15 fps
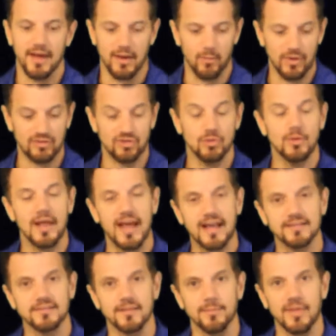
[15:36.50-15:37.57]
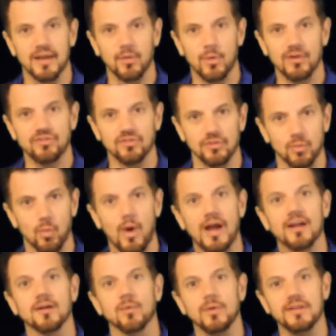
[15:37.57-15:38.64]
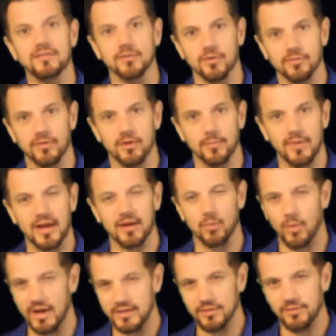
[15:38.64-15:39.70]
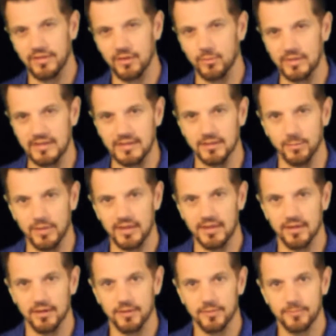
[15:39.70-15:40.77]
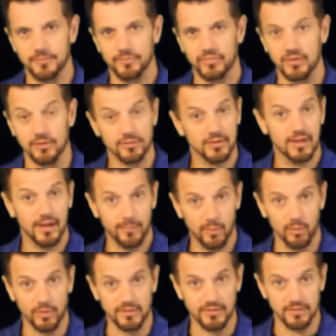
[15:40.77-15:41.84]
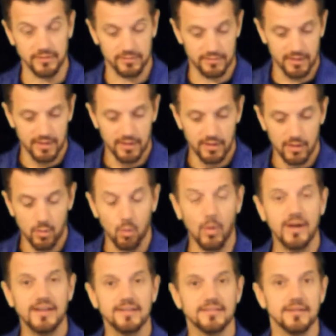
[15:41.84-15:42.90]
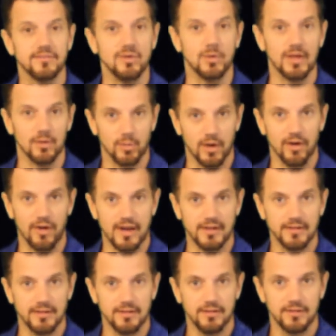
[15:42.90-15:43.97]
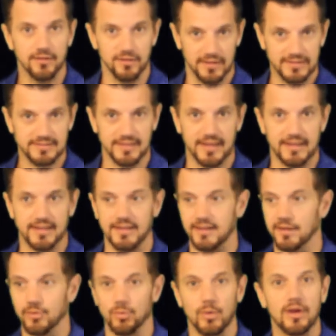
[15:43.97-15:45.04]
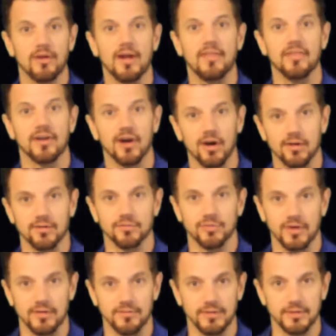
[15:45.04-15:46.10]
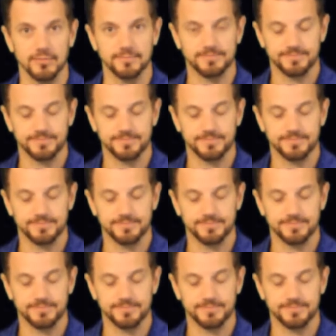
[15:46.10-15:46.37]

I want you to ask them that question, why are we so far back? Why do you think we need to be here? There's a couple reasons. One is if you get rear-ended, you're less likely to rear-end the car in front of you.